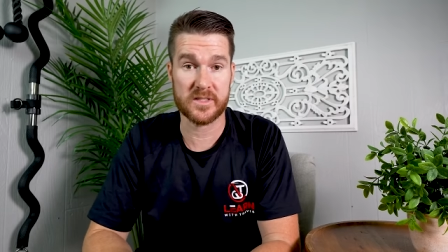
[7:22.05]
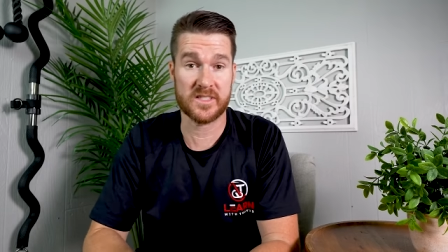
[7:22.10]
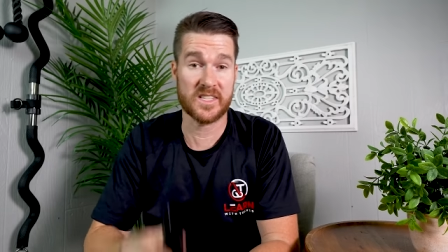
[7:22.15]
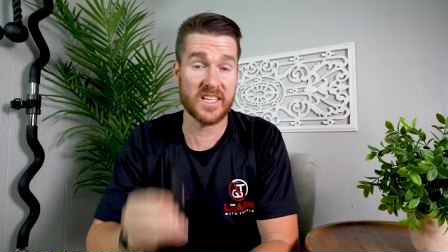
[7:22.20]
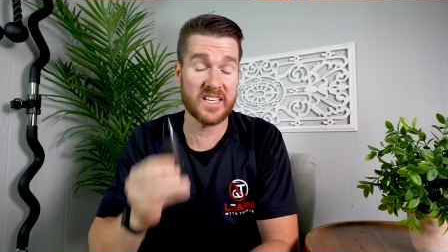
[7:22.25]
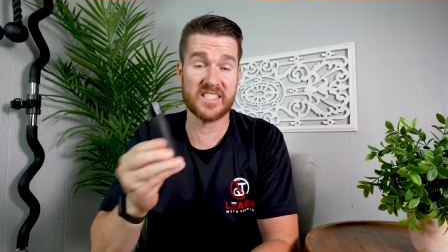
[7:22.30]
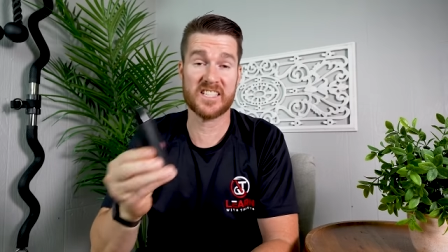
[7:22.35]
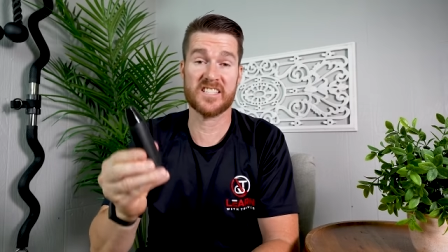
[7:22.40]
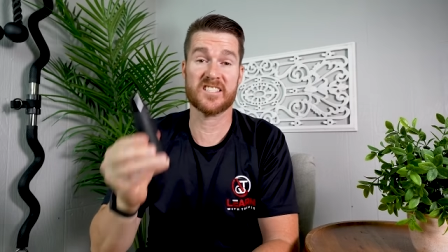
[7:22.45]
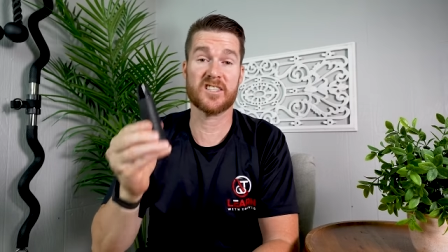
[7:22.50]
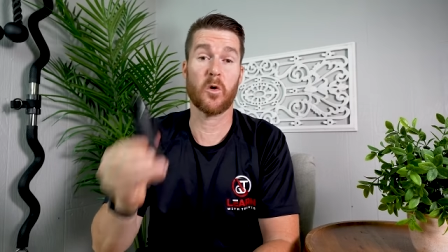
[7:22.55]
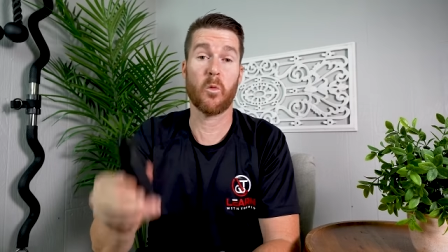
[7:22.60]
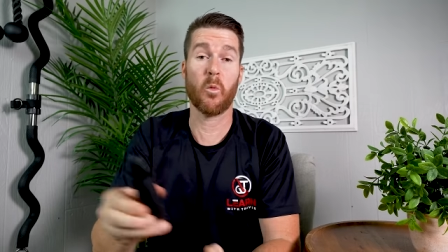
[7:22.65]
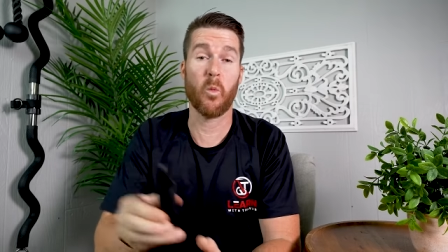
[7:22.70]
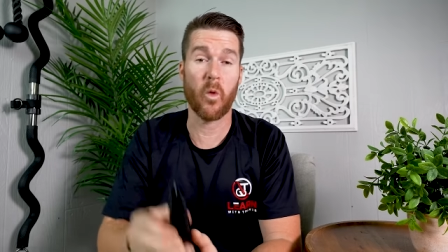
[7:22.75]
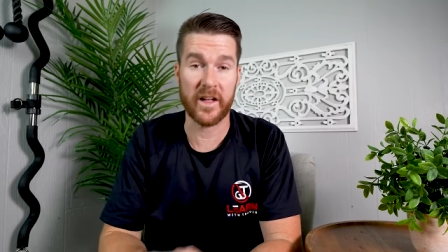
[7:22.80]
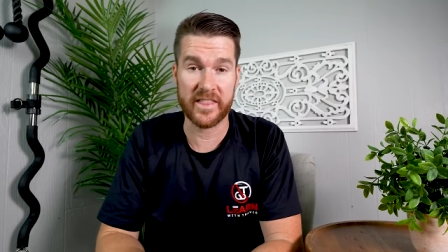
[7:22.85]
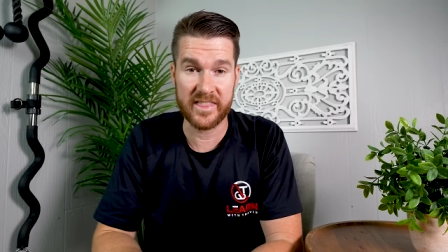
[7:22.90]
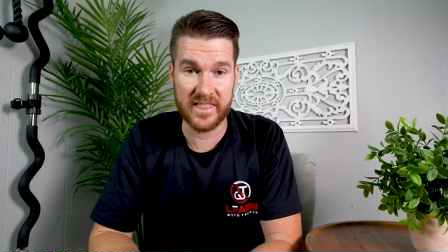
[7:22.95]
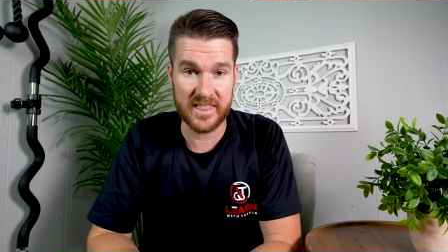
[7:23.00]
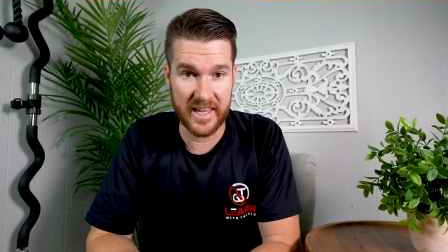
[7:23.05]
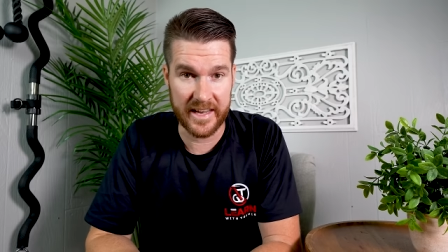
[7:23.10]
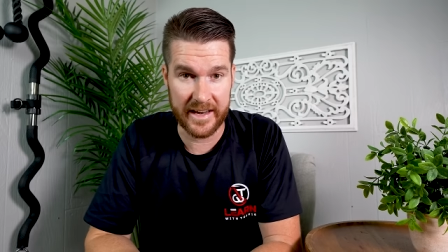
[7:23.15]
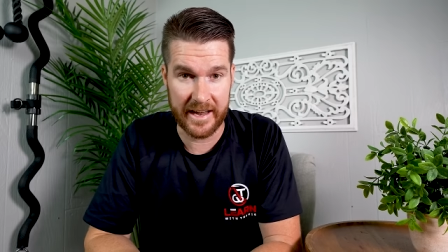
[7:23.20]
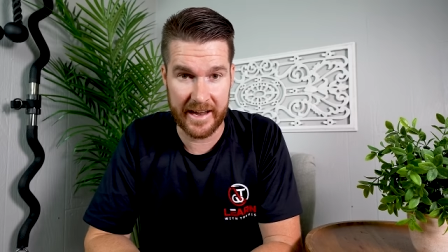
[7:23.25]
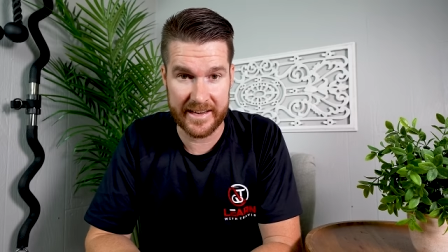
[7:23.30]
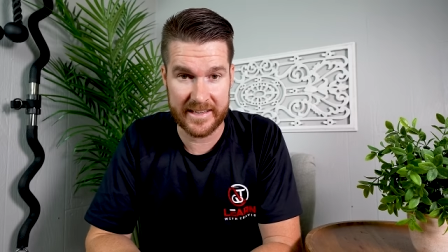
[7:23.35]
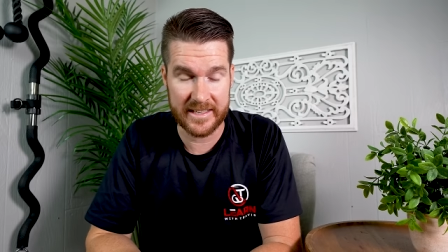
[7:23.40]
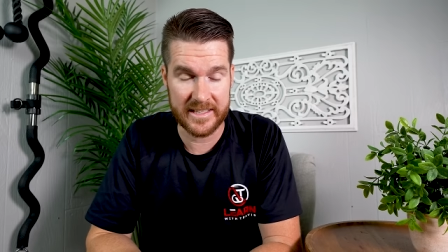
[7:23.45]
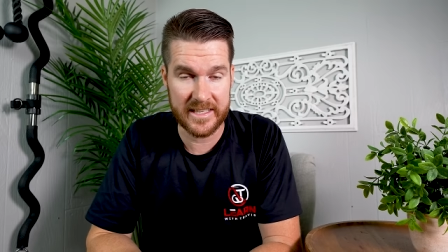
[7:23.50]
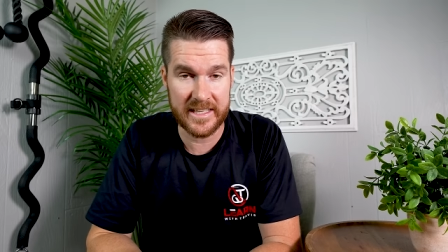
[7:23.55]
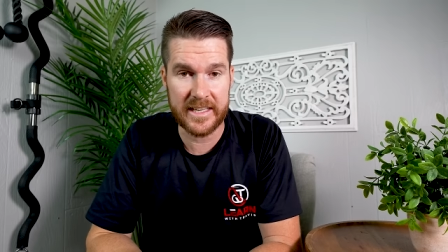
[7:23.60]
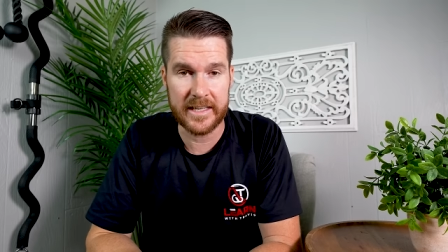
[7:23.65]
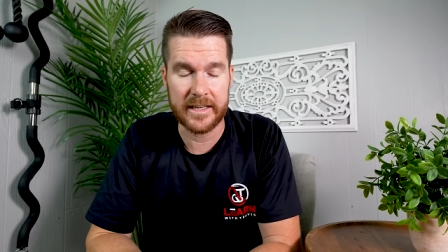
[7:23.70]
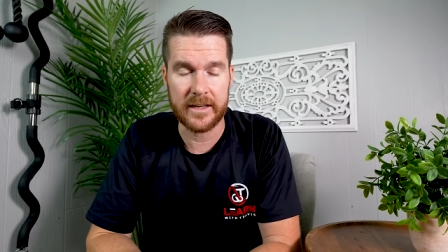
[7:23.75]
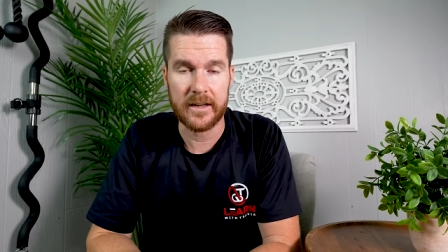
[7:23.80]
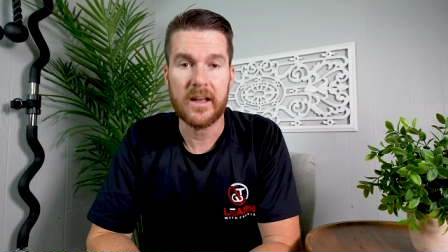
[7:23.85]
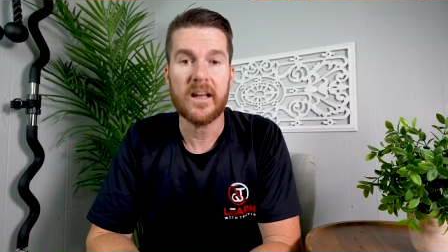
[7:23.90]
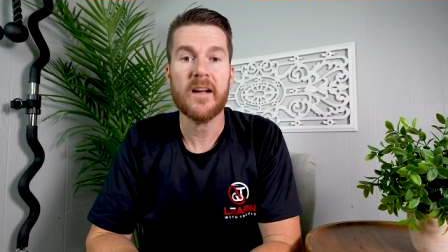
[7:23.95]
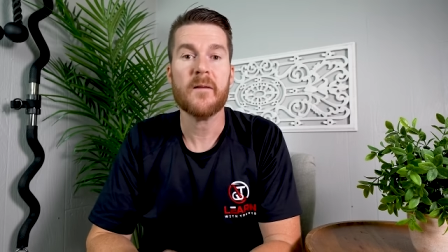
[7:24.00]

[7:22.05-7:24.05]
This is the one thing I need.